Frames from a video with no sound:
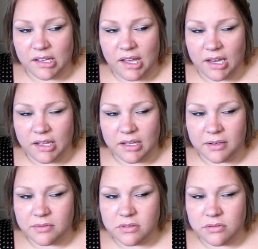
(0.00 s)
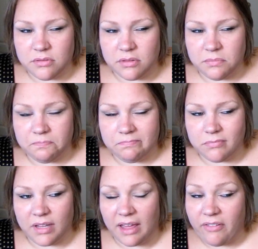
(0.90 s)
kind of
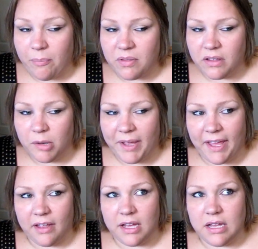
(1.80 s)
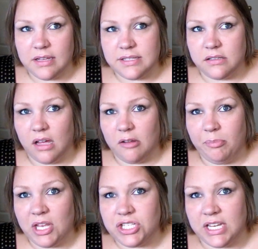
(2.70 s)
gave up a little bit. I did a lot of
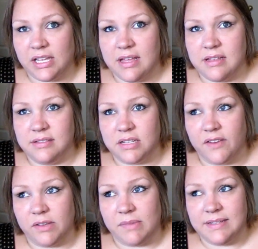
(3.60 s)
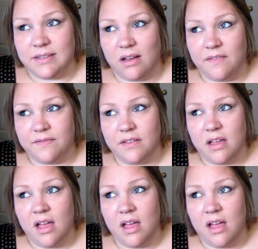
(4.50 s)
binging and starving myself.